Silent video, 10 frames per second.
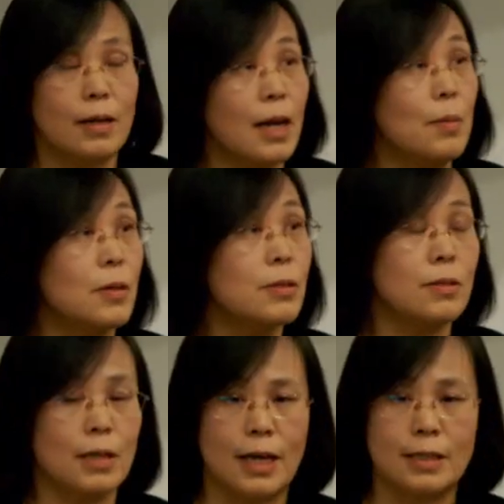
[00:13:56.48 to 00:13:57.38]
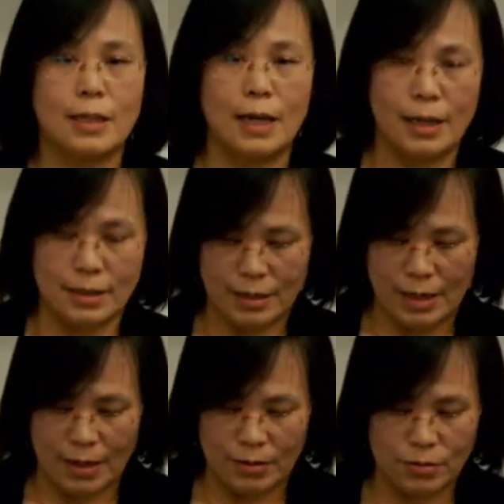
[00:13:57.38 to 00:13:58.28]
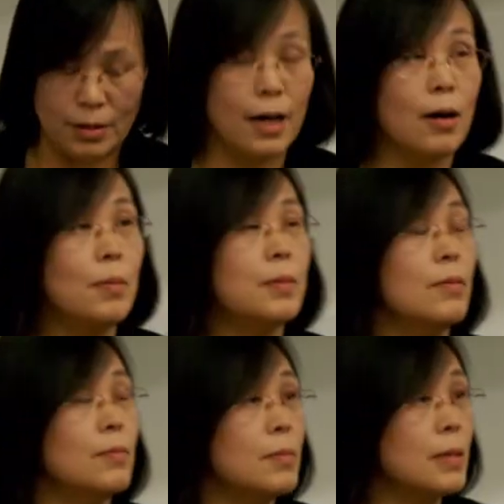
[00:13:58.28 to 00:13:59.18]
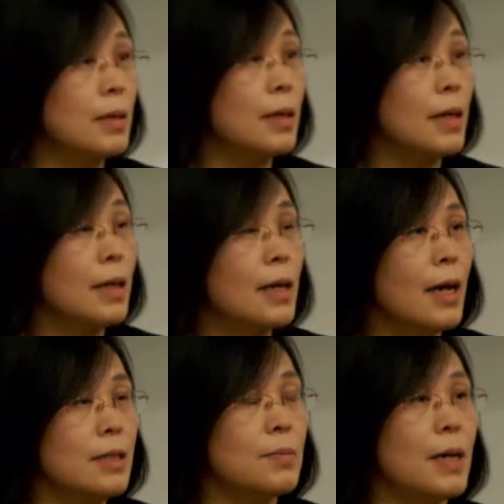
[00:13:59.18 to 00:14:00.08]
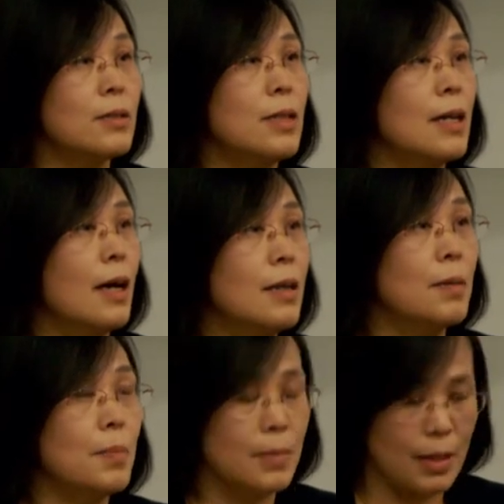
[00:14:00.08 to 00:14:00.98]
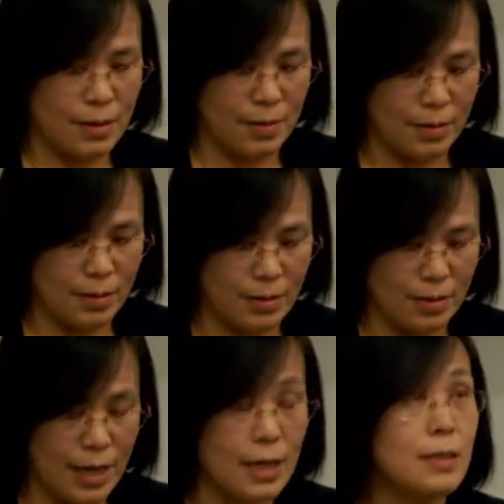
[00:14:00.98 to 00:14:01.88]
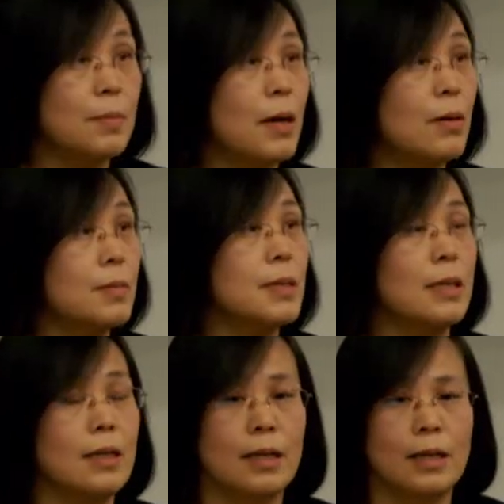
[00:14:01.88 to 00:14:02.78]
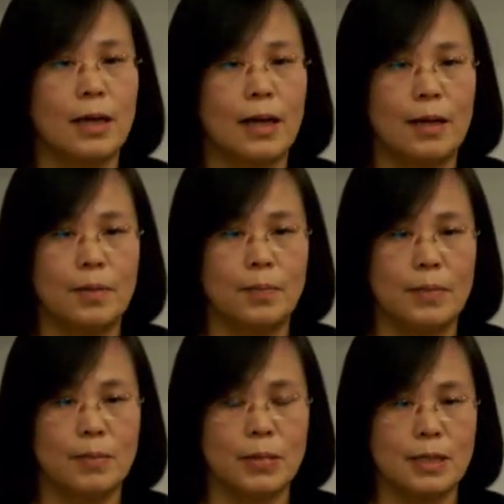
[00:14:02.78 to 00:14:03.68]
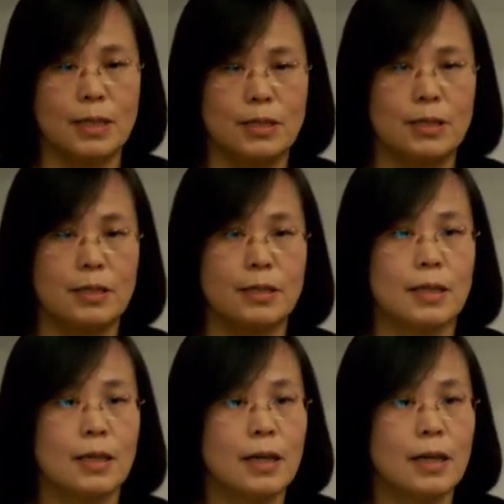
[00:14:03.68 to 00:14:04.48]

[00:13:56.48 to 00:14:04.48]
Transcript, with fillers: commercialize that and to help the, especially on the, um, the cancer biopsy um, procedures.